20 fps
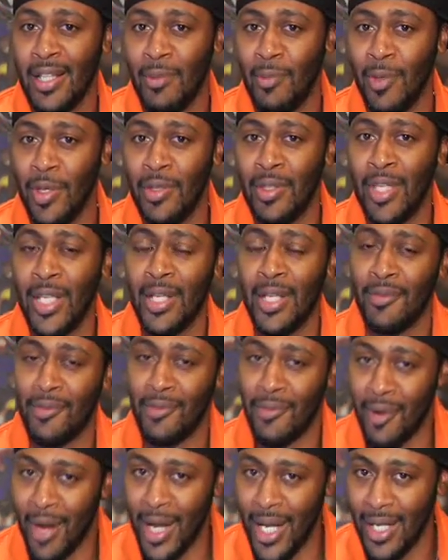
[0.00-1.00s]
when you think
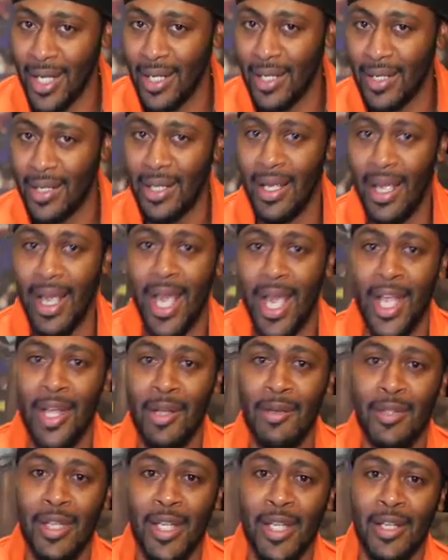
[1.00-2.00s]
of rank and
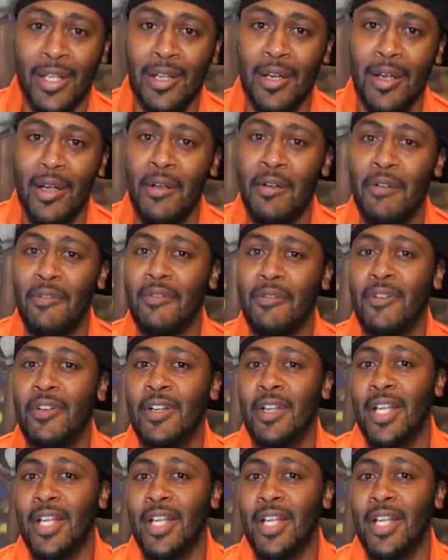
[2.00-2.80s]
you think of